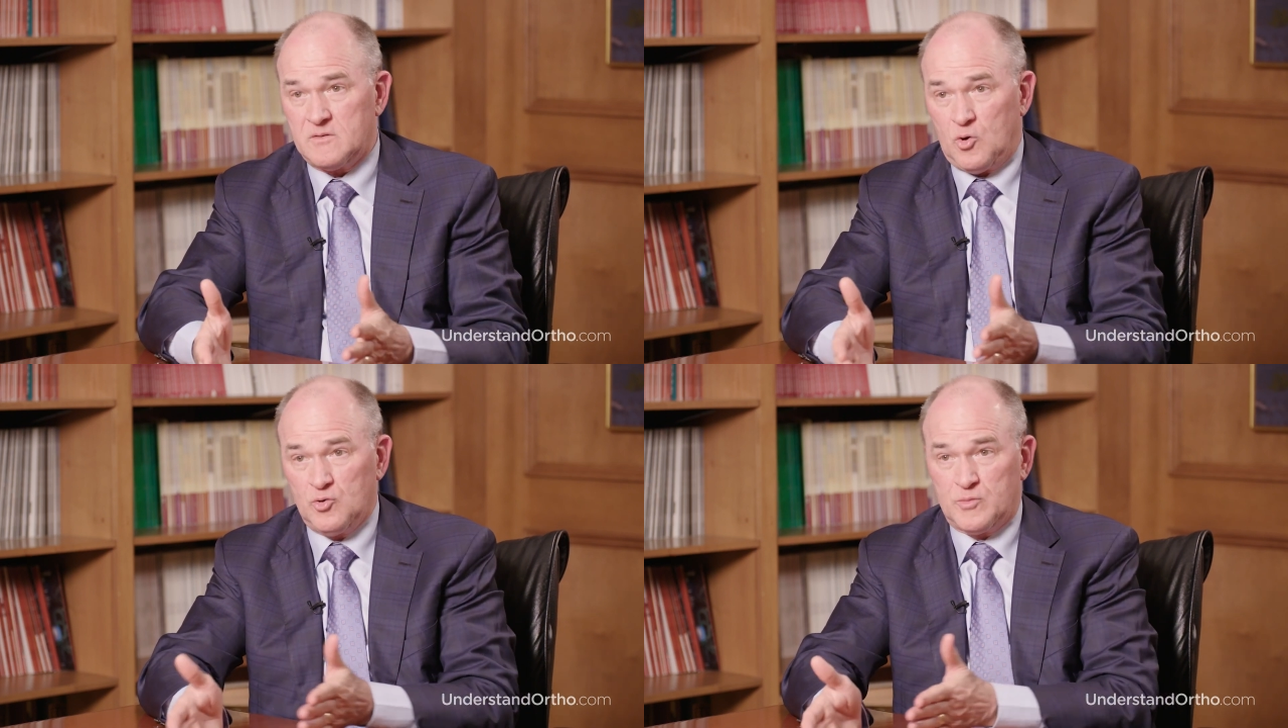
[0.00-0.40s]

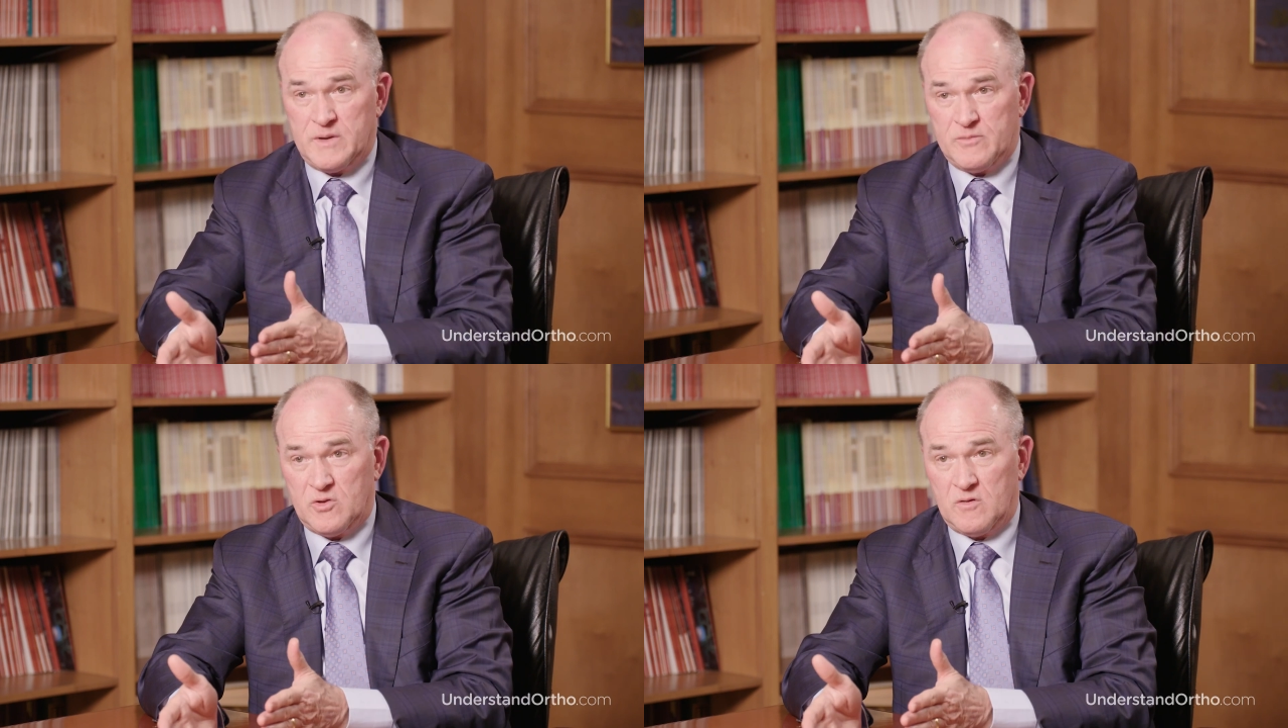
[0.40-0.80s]
older
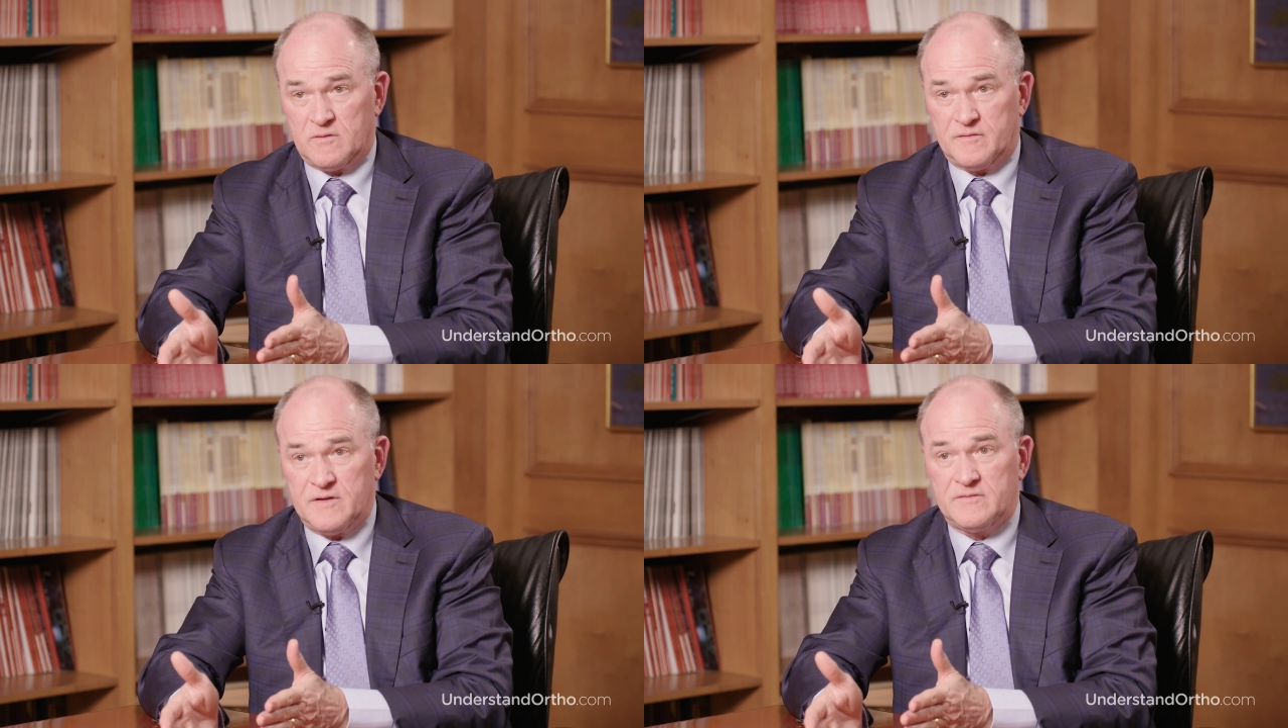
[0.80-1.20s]
people
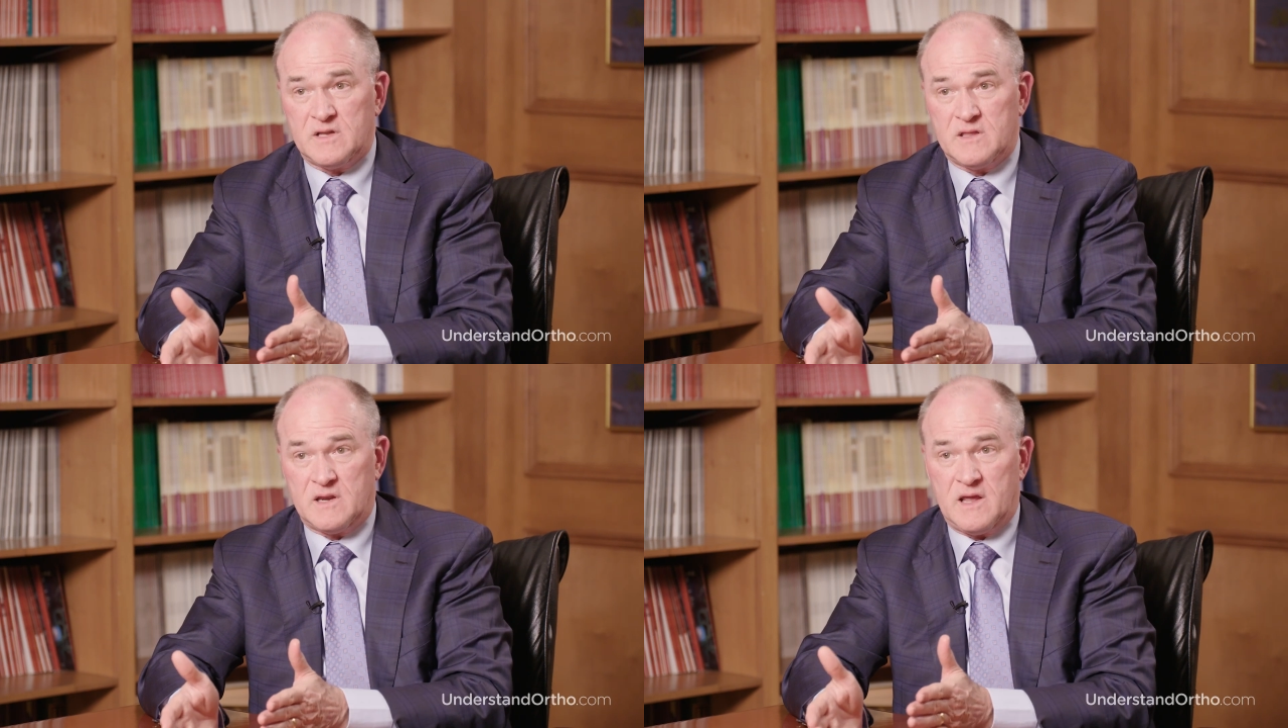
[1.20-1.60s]
over
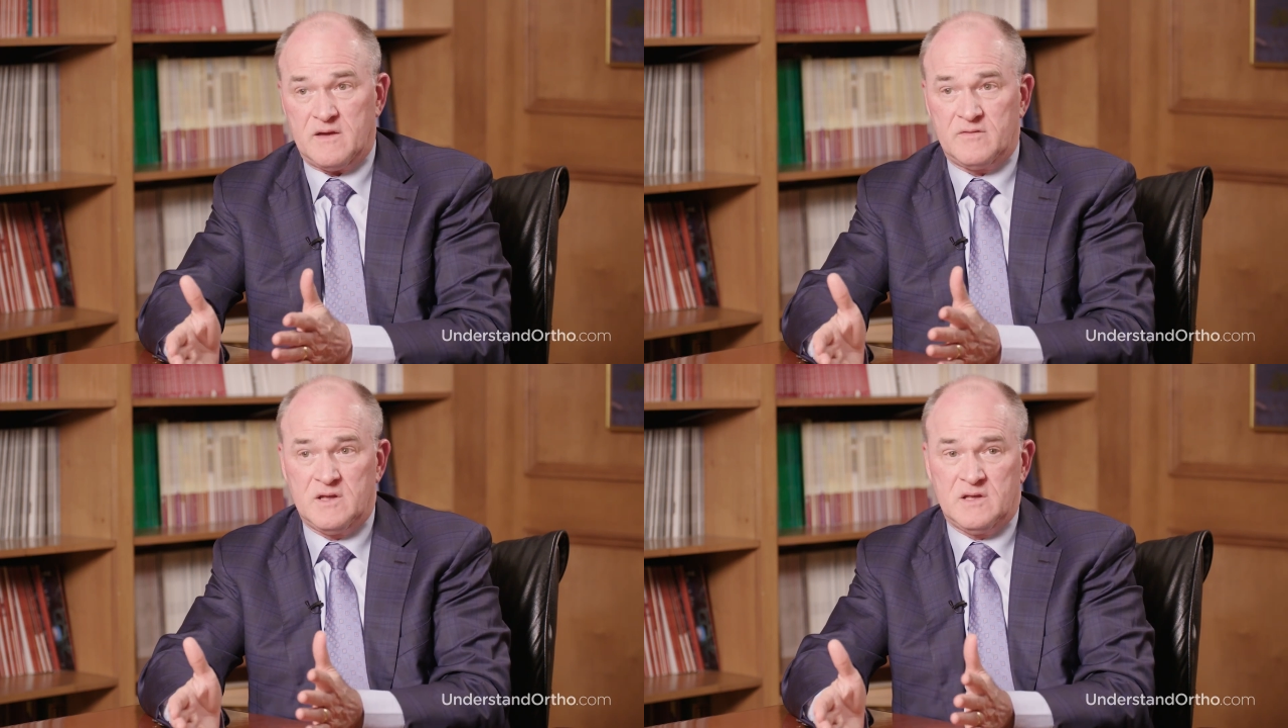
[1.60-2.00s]
50 that have